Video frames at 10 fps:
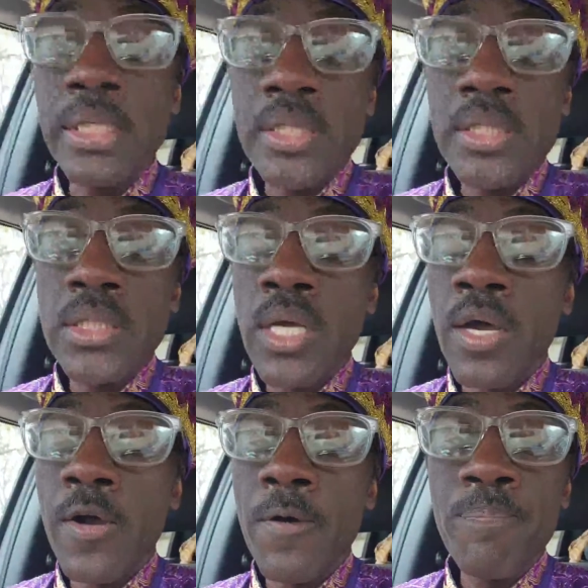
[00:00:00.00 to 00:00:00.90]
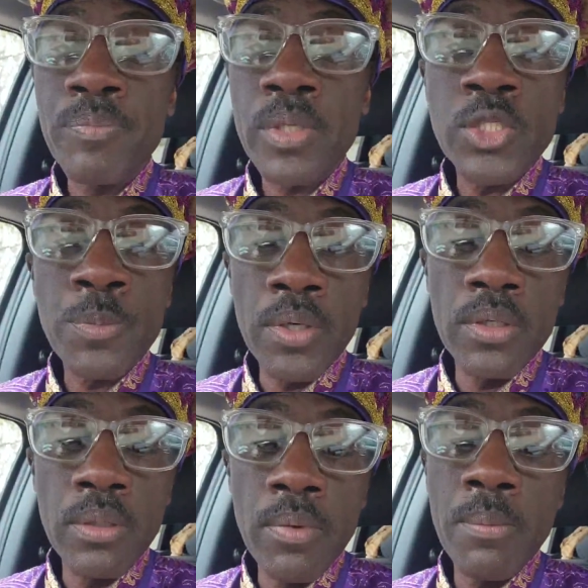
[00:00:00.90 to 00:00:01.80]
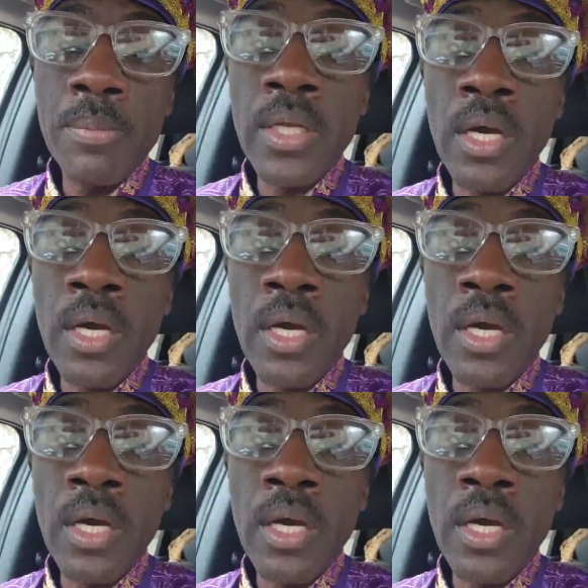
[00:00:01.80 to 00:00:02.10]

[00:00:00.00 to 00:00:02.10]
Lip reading: this is a spur of the moment.